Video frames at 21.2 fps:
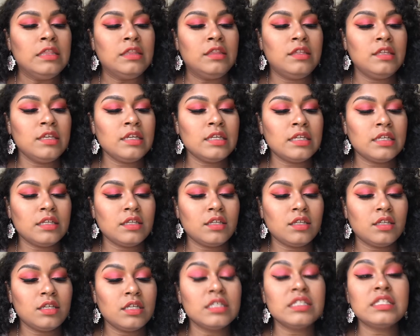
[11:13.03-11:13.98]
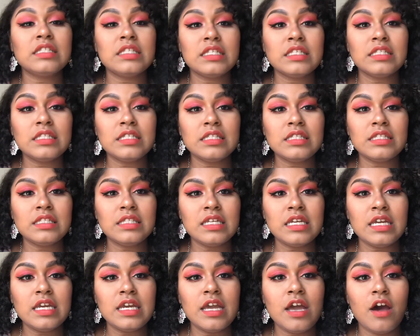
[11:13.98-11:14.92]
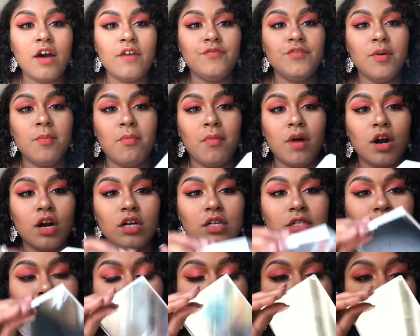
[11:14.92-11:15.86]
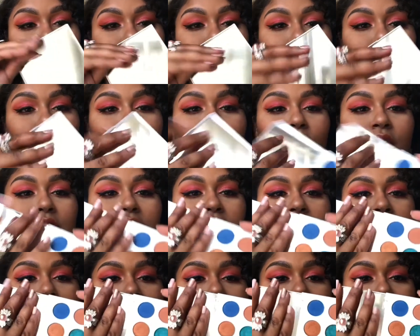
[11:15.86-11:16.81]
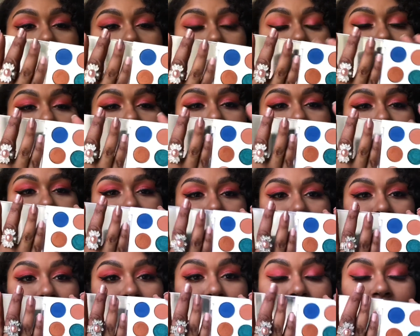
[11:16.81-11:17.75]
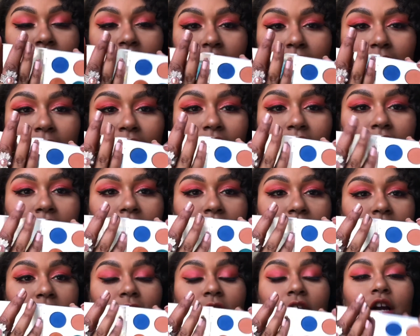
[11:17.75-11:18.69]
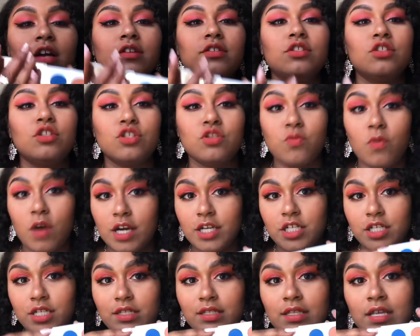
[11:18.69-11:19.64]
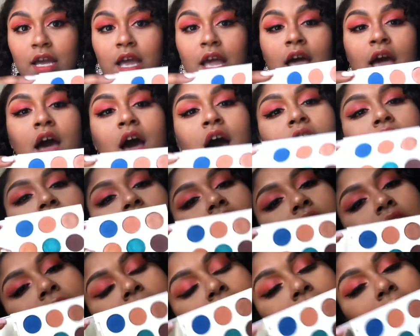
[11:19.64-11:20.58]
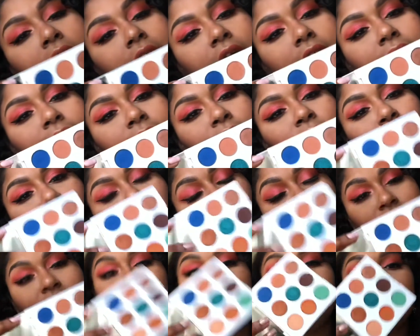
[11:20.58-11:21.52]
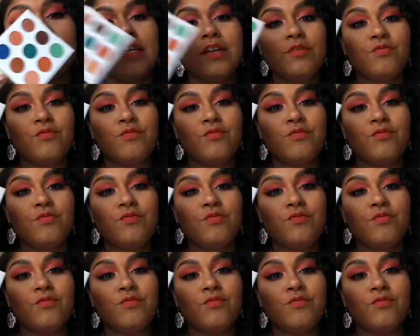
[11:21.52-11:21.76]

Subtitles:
The consistency of the Mars palette was a lot more impressive to me as far as the swatches. I would definitely